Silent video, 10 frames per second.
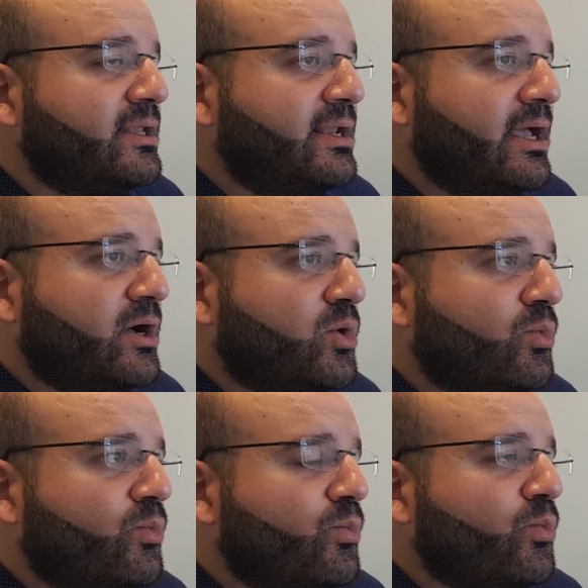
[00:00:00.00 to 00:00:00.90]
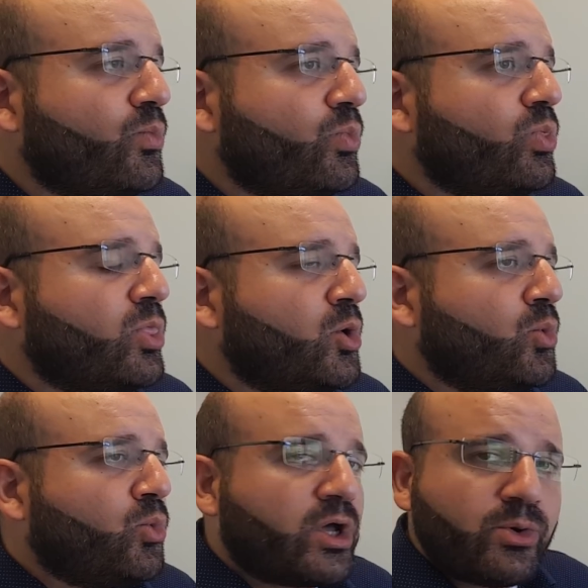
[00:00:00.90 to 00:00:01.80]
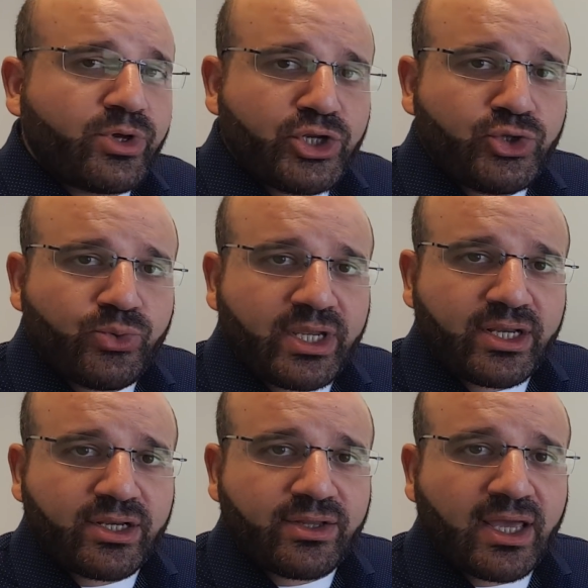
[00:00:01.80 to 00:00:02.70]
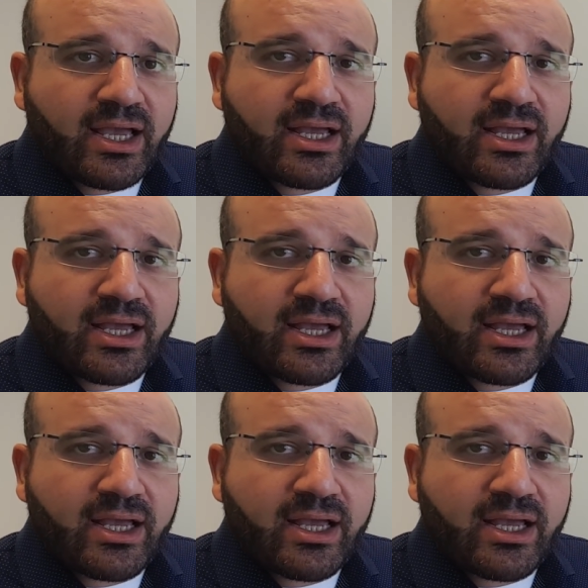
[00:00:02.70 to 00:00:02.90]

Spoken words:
Now, what I want to do in,